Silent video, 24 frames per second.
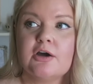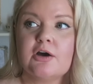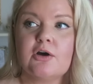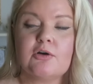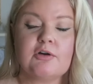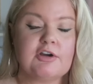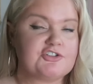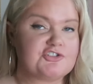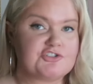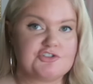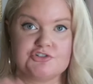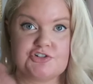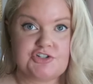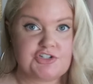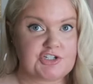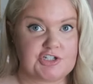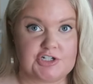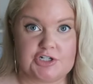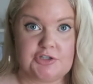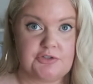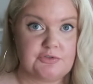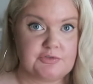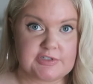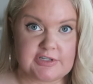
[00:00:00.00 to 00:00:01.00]
or else you're just
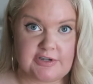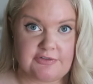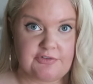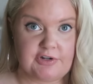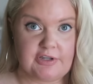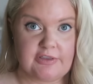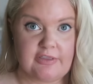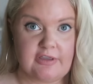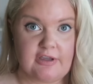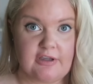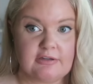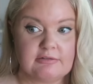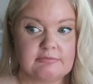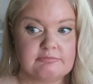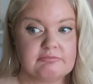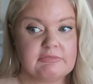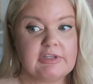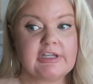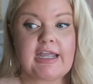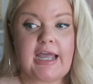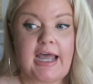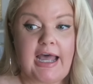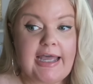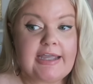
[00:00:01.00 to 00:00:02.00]
gonna lose everything.
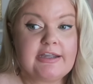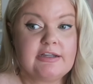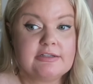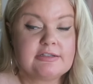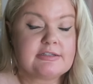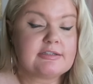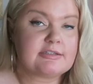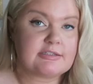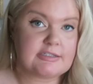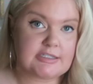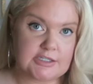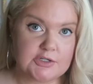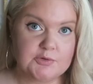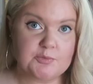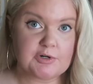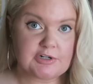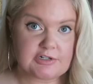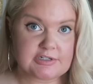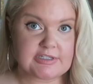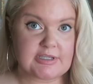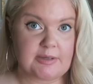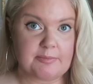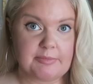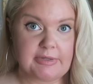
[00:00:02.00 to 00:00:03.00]
Like, I could see where
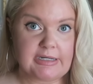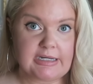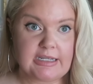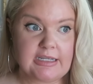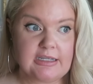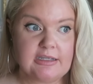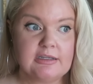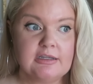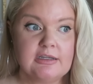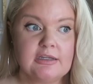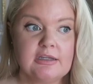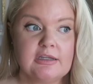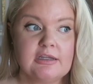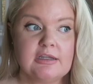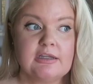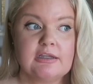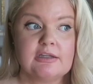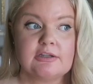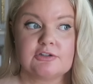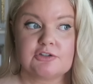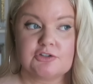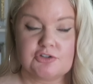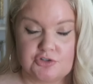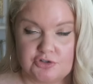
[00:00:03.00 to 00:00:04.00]
somebody
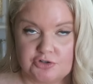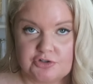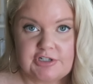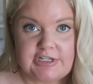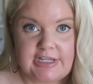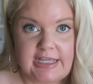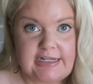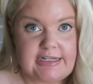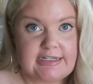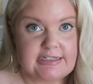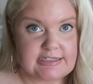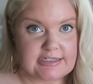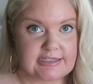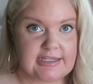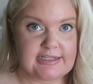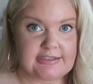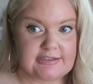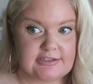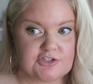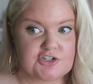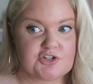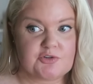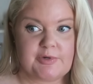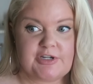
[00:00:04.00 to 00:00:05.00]
could get into
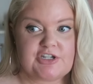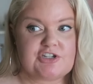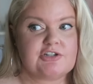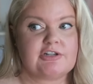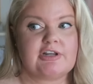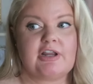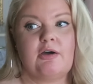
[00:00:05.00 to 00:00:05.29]
that situation.